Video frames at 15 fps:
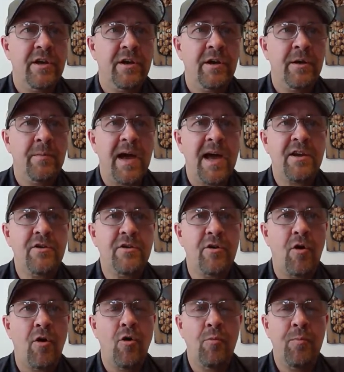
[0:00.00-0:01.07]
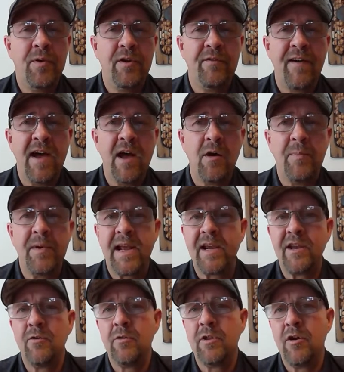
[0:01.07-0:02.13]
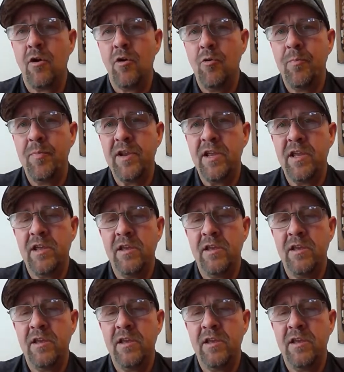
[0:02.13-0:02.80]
I could open a file, but I can only open it